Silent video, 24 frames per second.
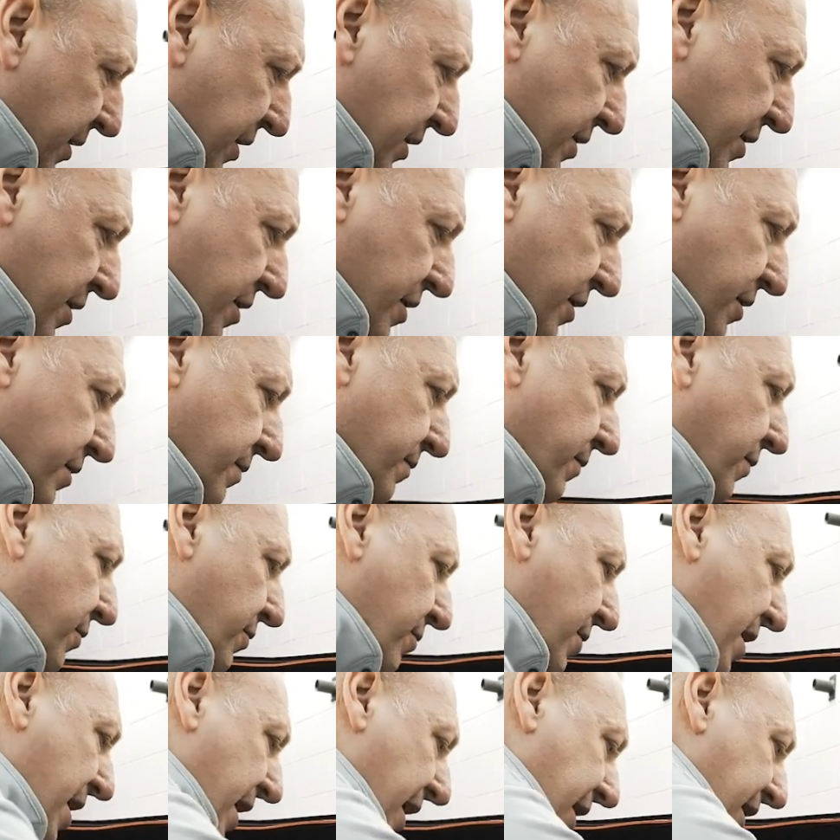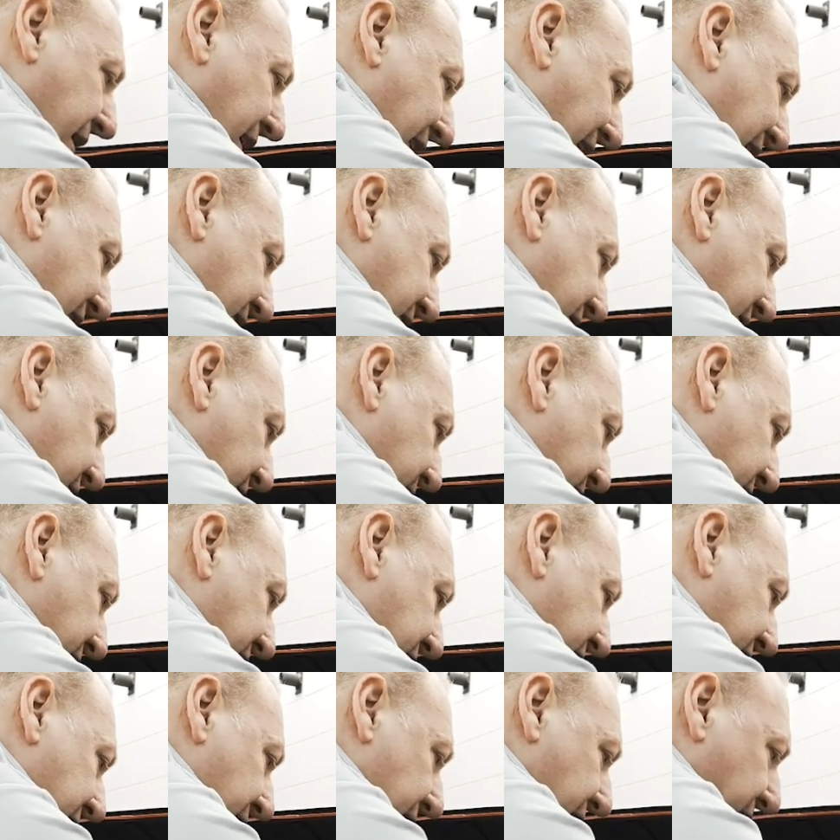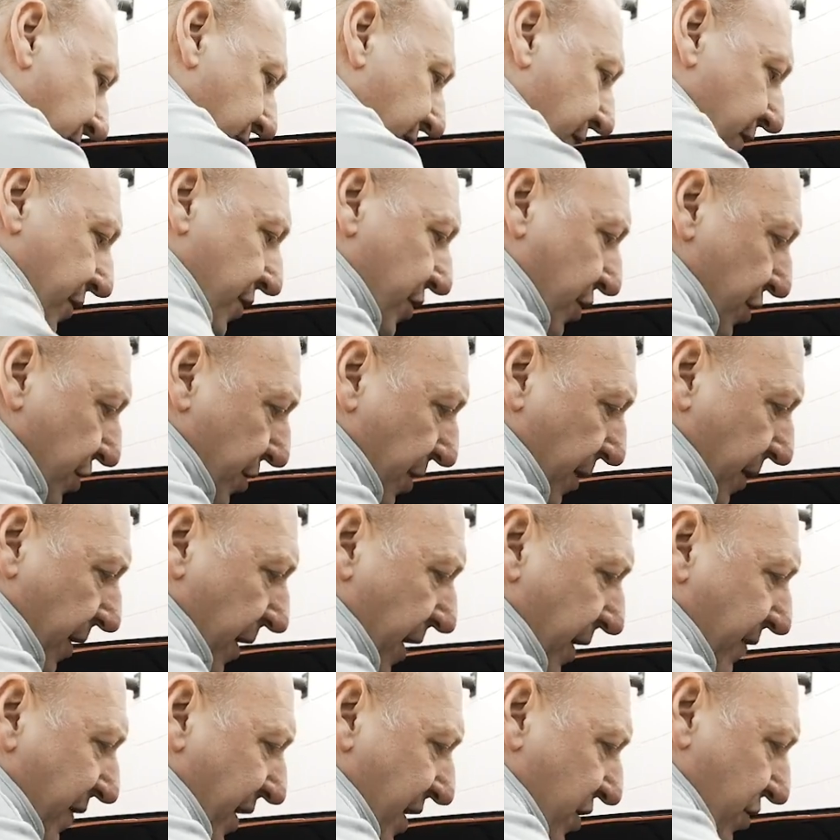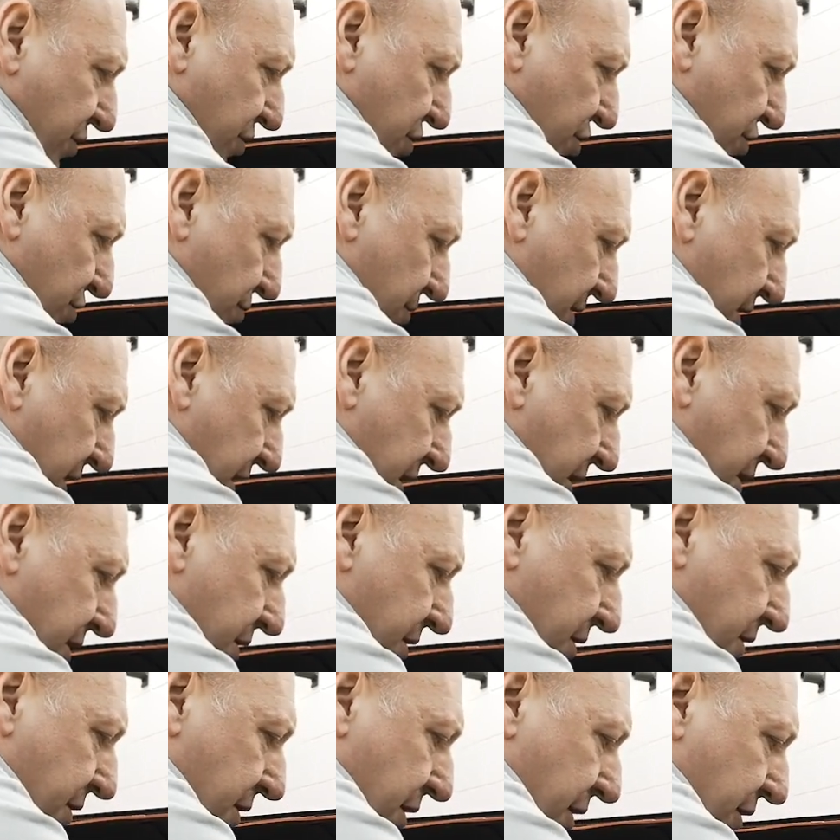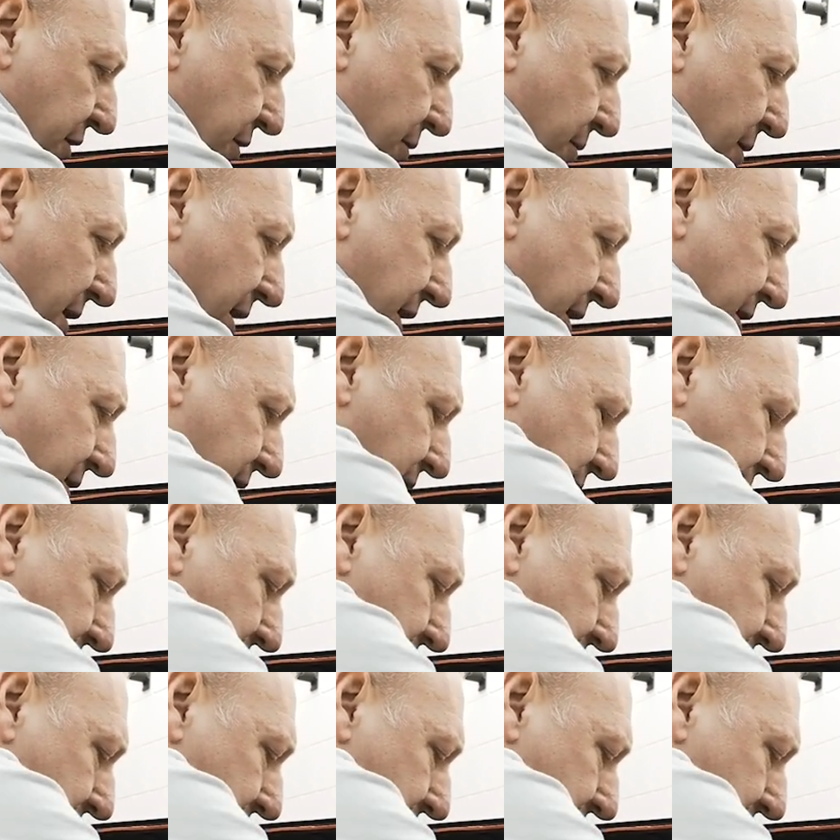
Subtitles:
start right at the light source itself, just so I don't have extra strain on the wire.